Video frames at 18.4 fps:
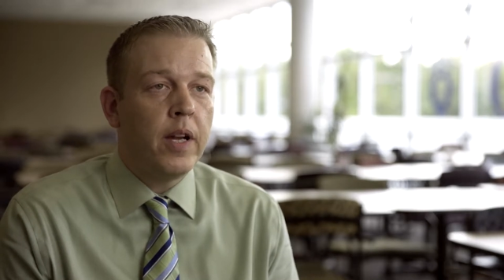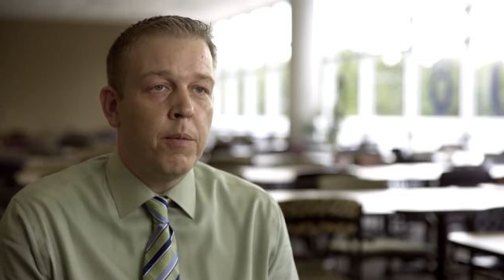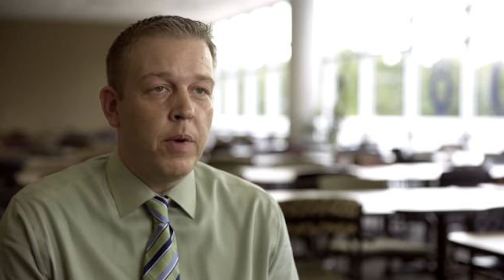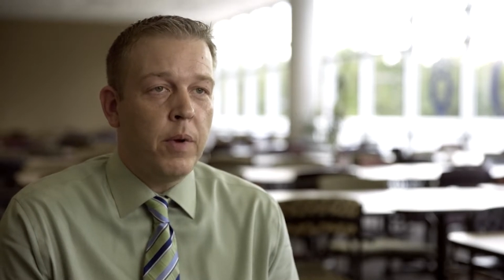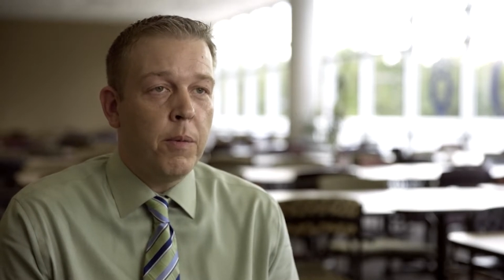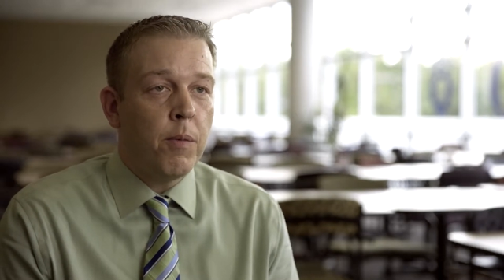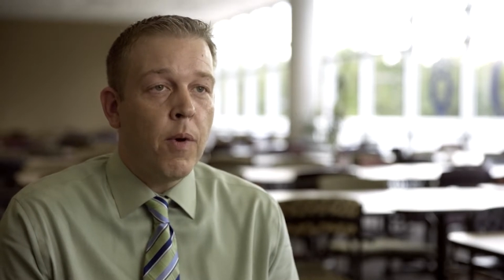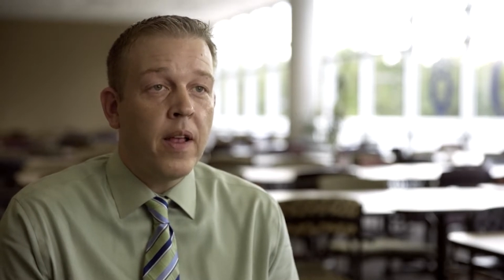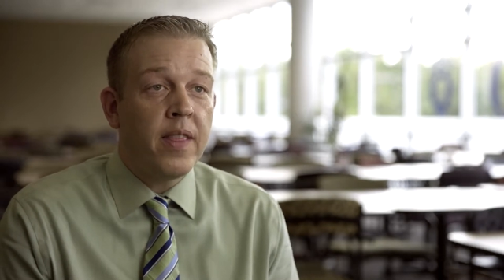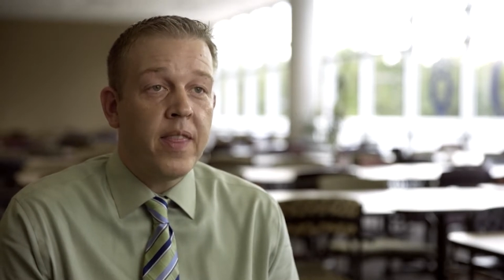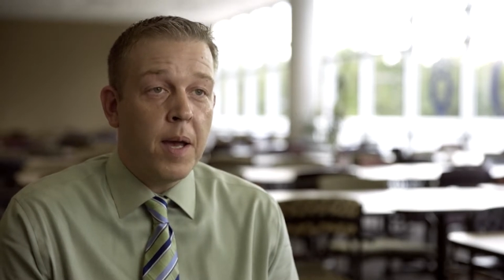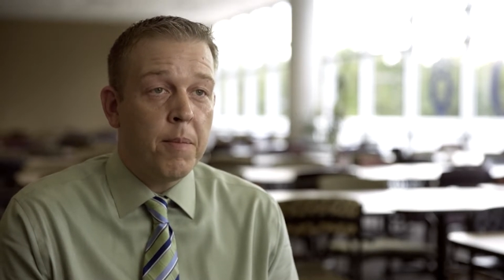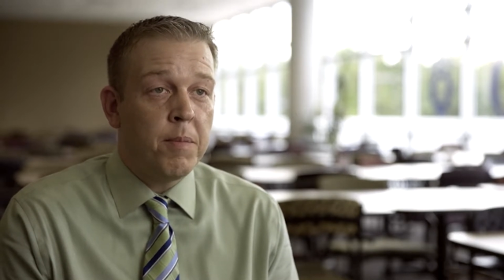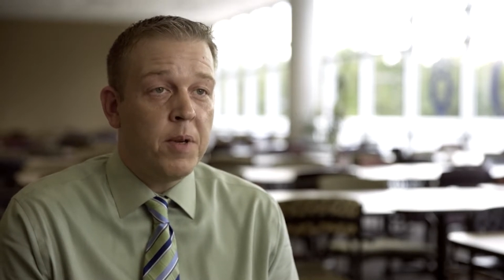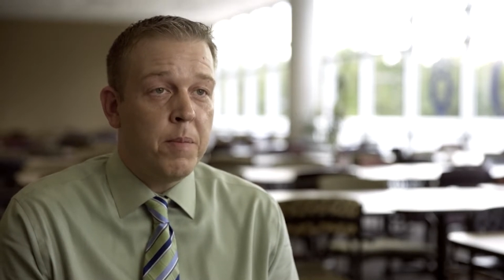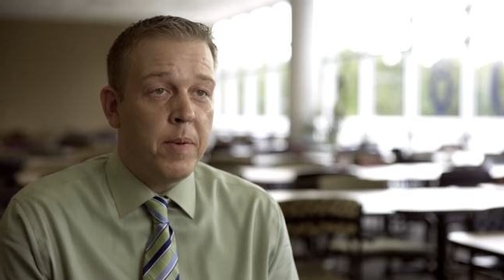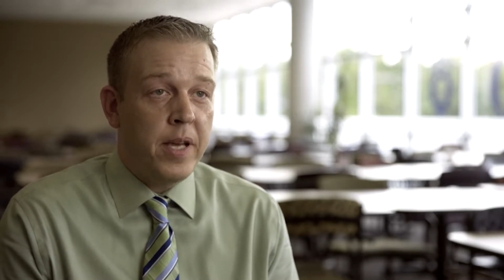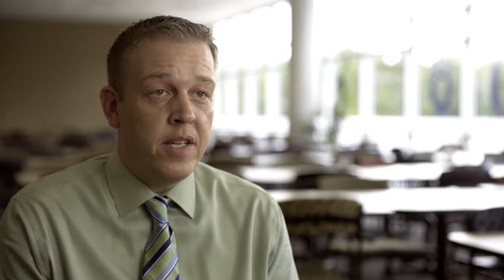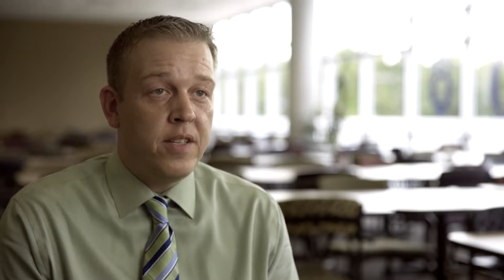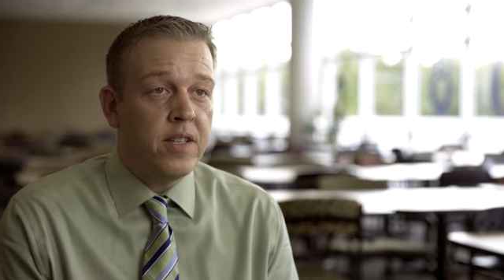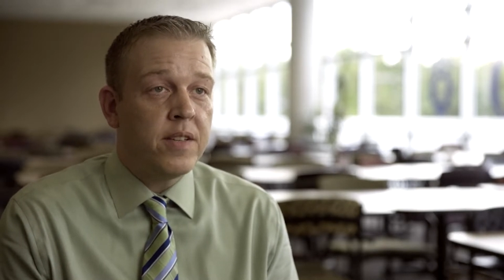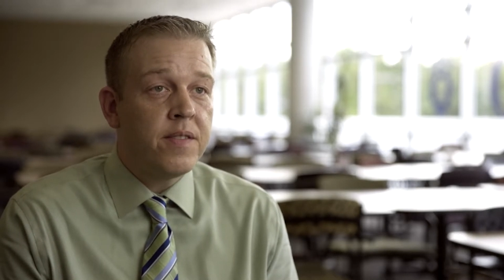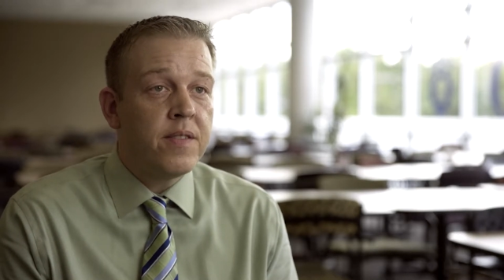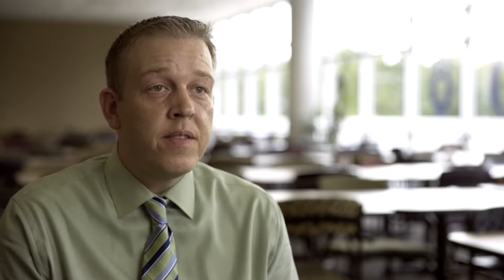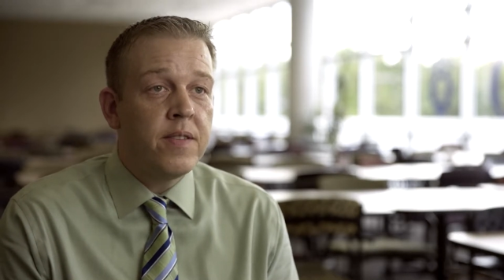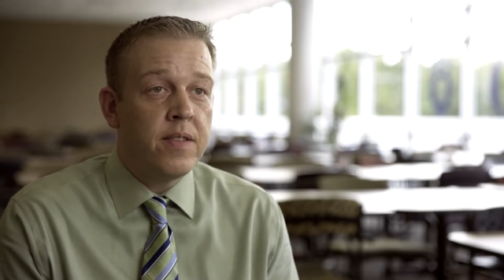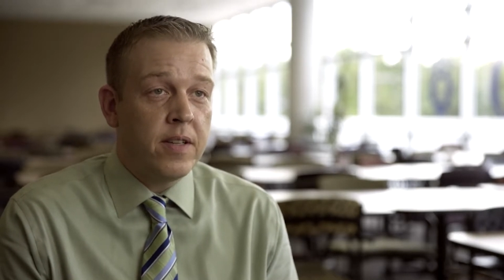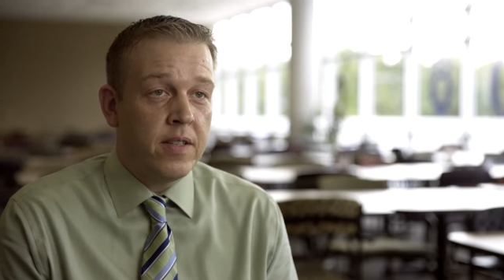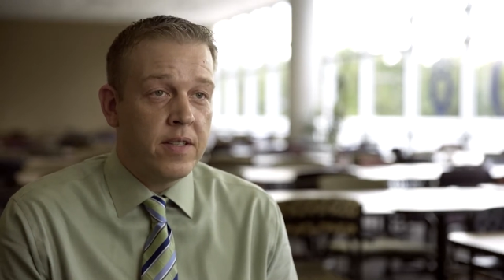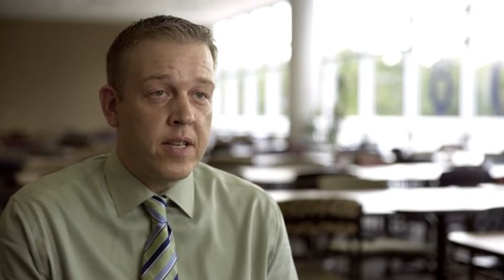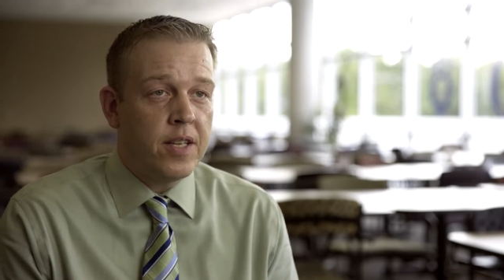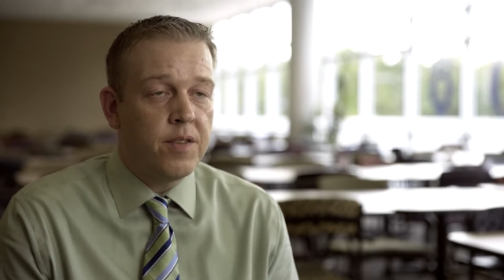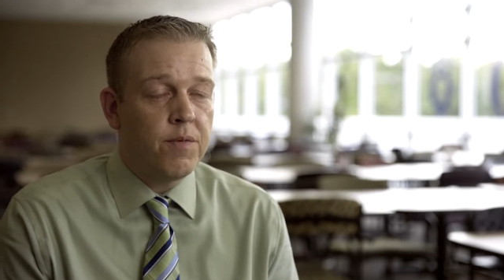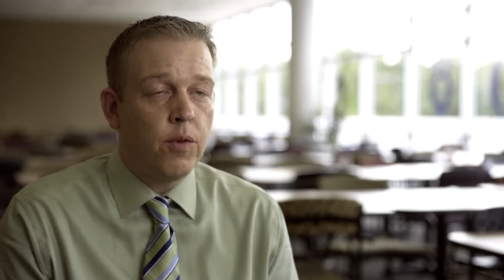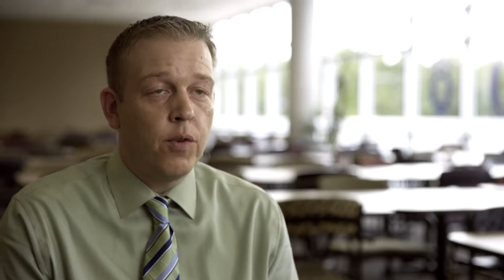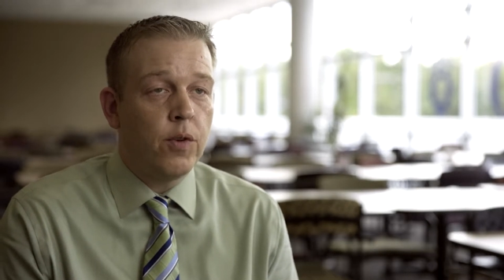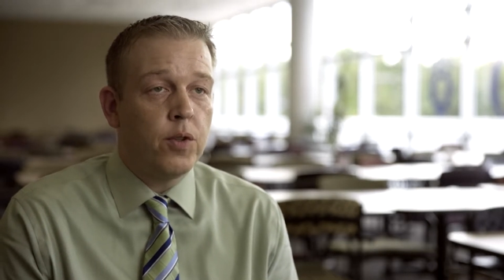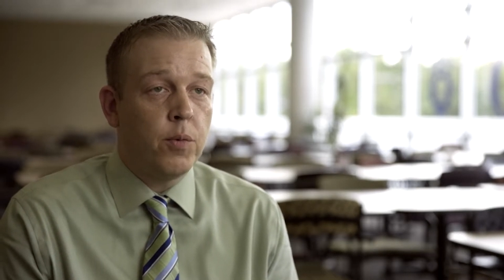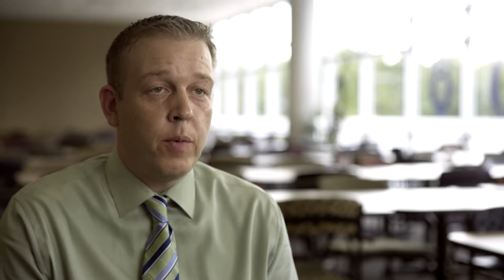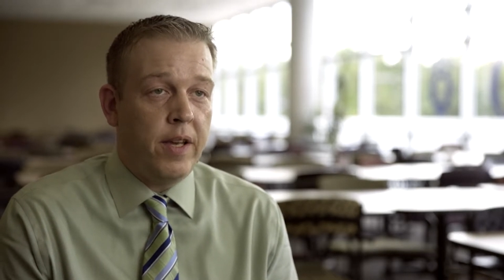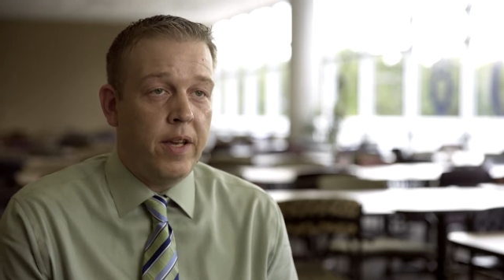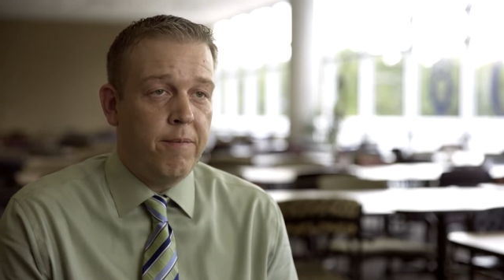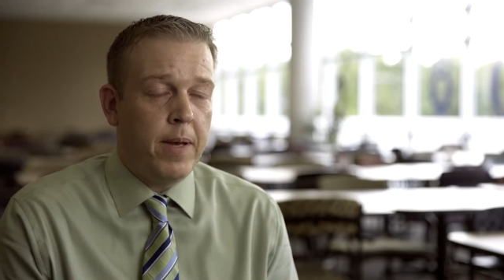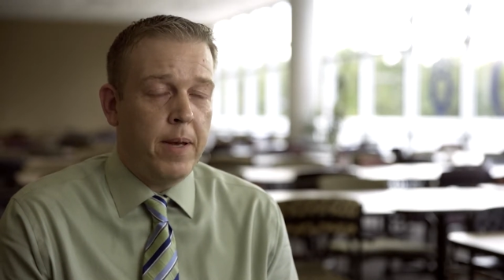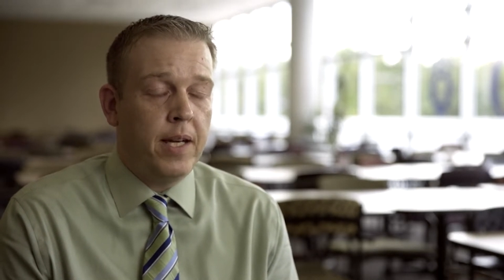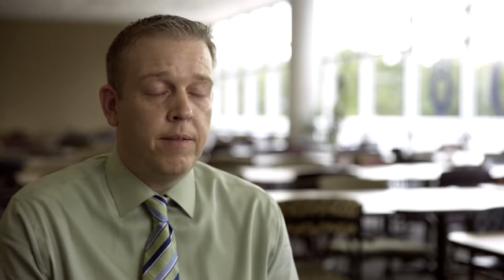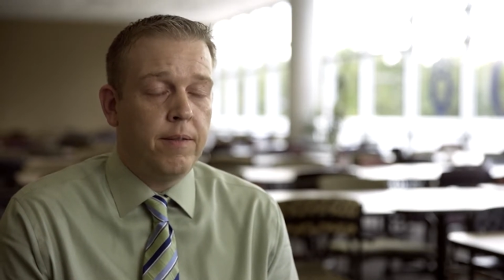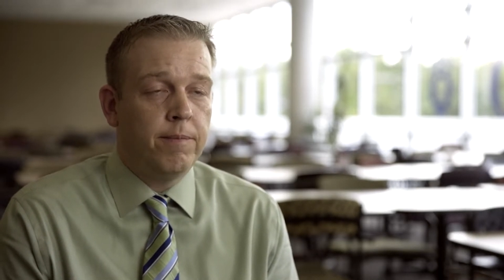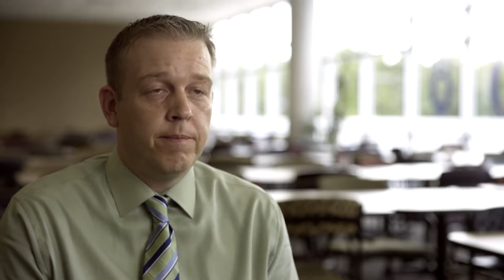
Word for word: and we want them to be just as successful as we have been.